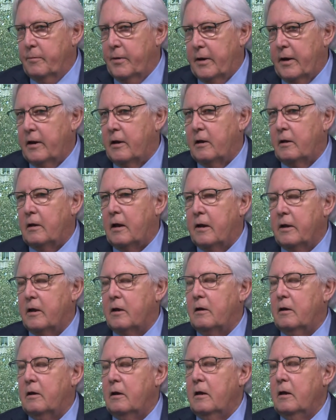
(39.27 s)
But
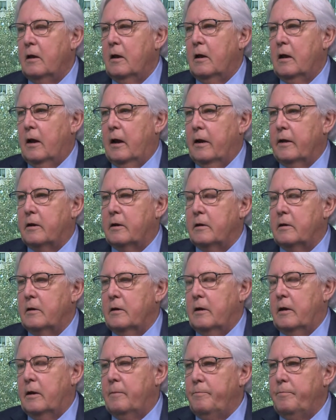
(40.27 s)
I
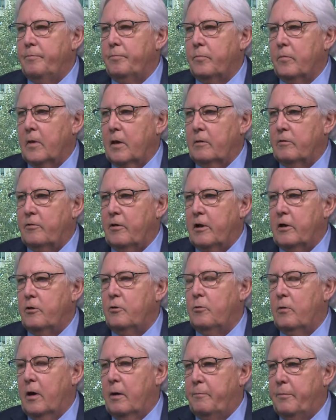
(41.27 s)
can tell
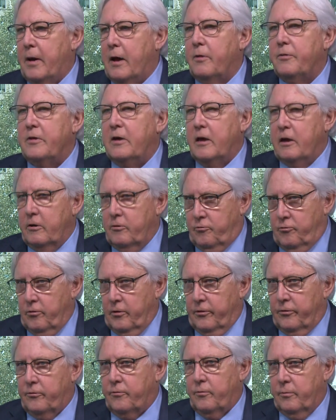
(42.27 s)
you about the
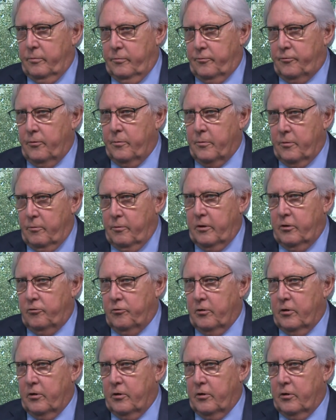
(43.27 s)
interest from the region.